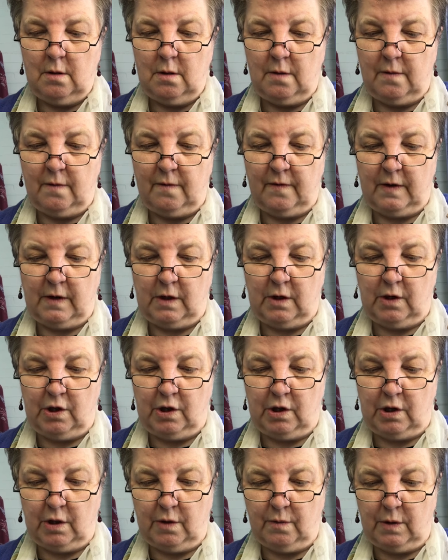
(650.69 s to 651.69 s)
I if I can
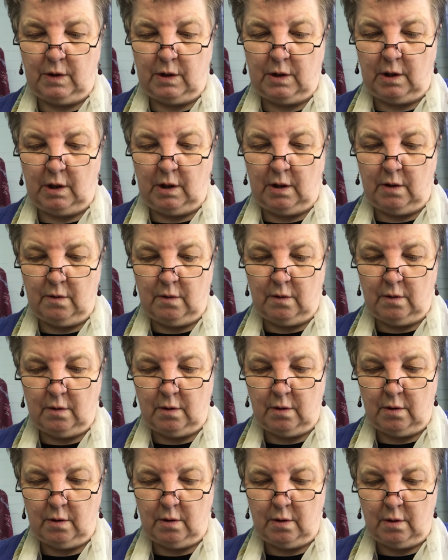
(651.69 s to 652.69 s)
show it to you.
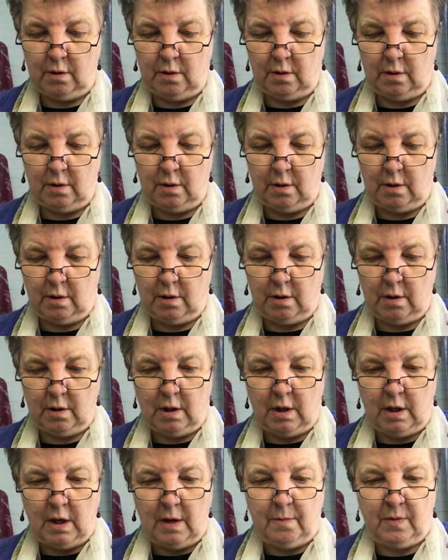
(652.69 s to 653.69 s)

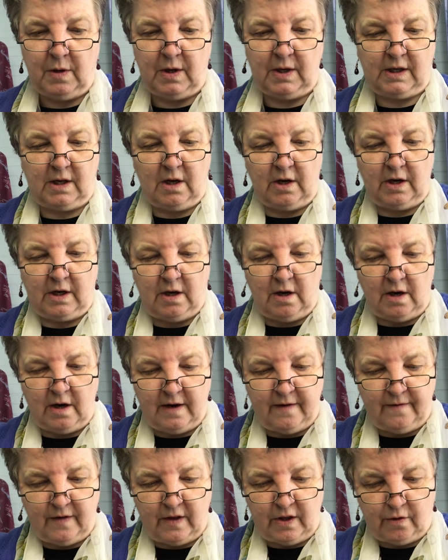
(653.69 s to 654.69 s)
But it's got a
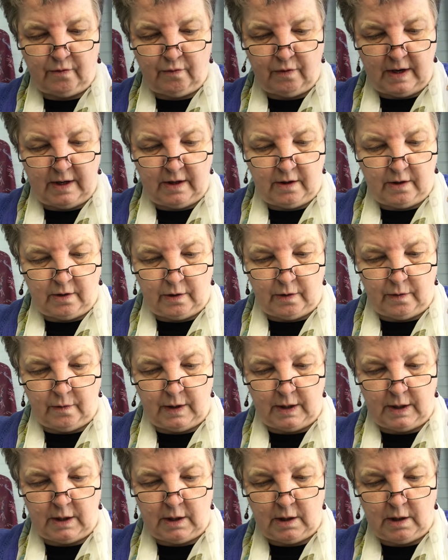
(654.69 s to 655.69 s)
kind of a thread through
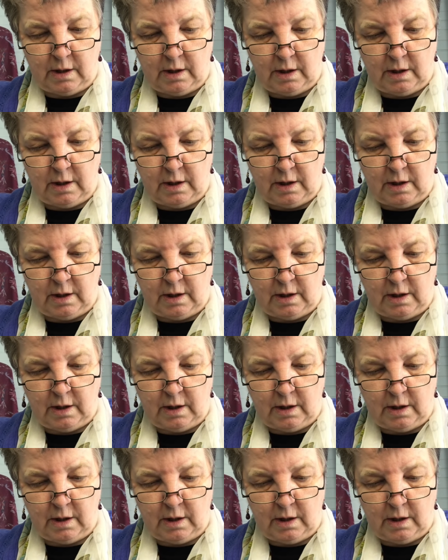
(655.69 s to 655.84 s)
it.